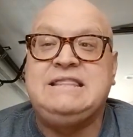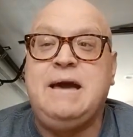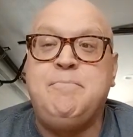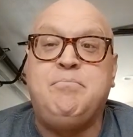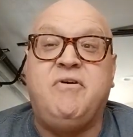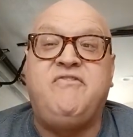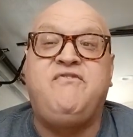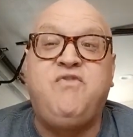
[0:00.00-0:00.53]

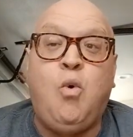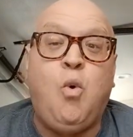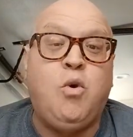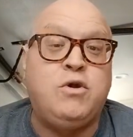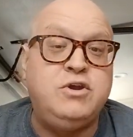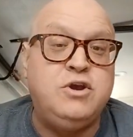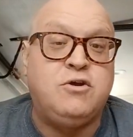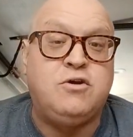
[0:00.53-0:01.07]
them
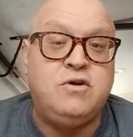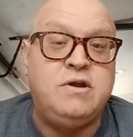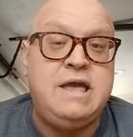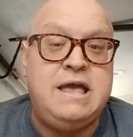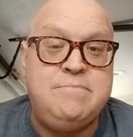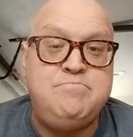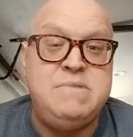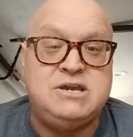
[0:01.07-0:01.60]
before your
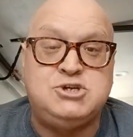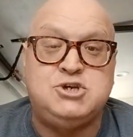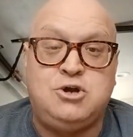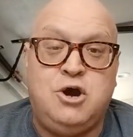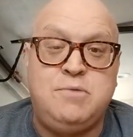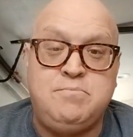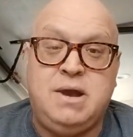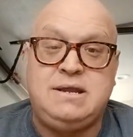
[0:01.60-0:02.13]
admission
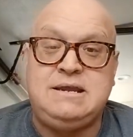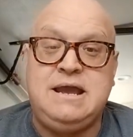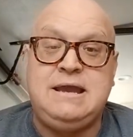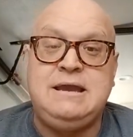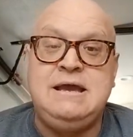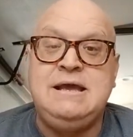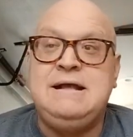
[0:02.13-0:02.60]
on Monday.